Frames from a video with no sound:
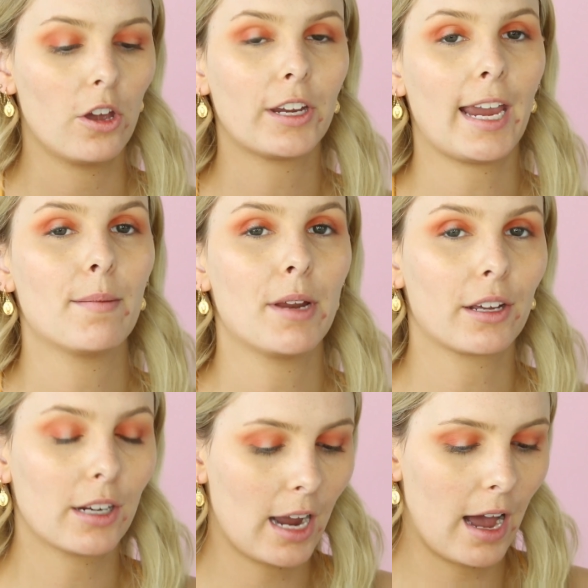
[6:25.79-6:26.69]
Okay, I'm now
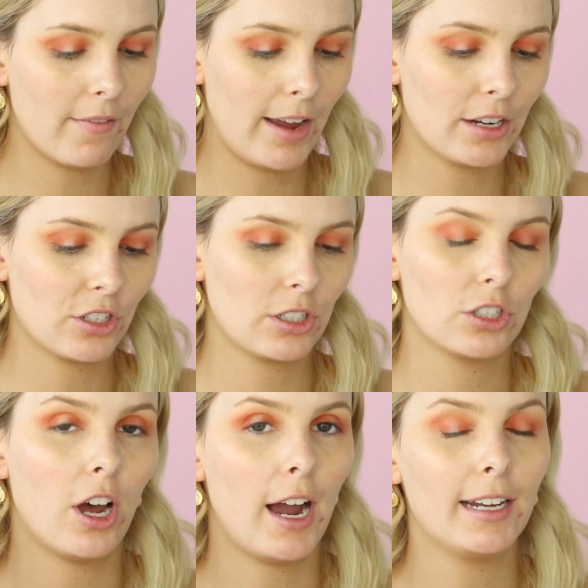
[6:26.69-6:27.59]
going to carve out just a
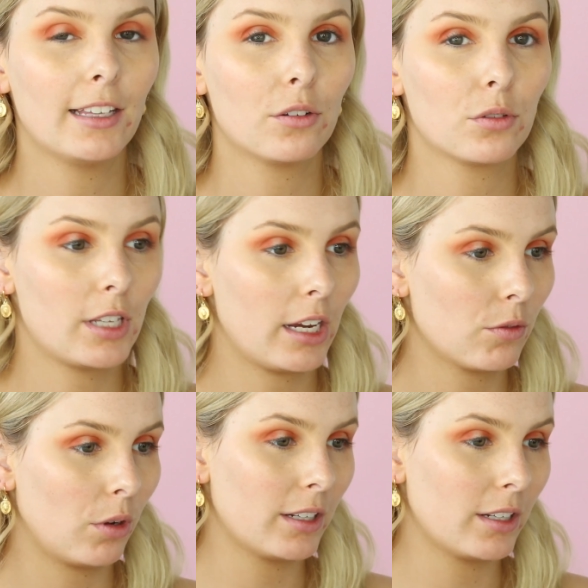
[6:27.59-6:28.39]
tiny little well,